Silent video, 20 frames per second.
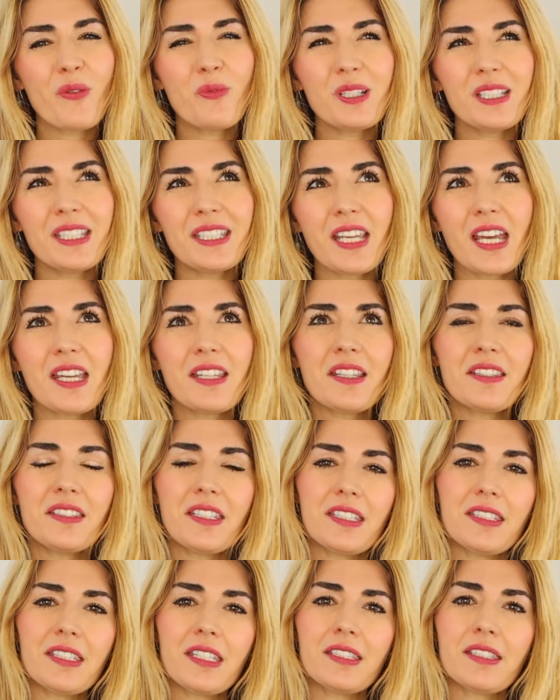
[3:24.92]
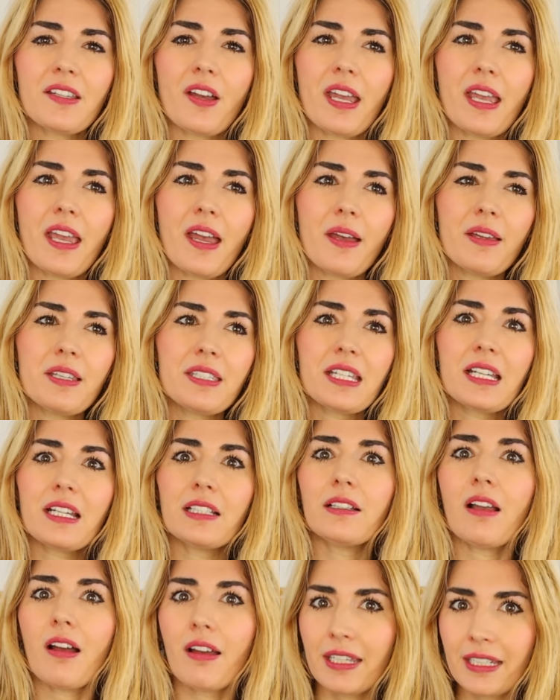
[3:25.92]
would say that this is uh,
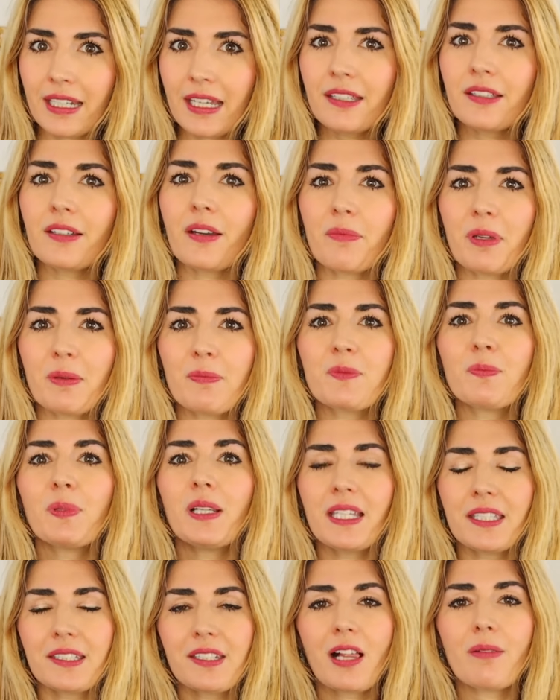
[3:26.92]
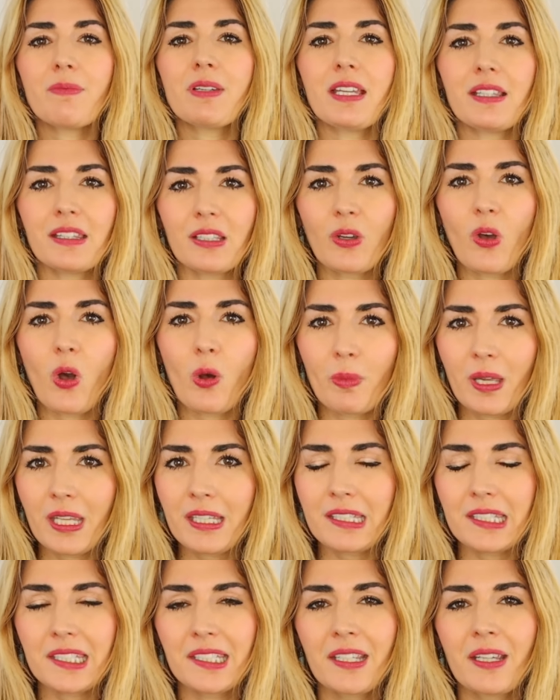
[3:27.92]
declining. I mean, please tell me in the
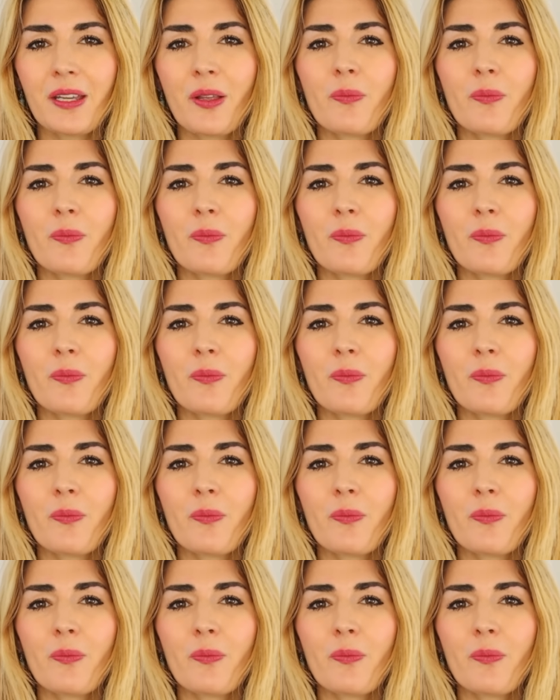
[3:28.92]
comments.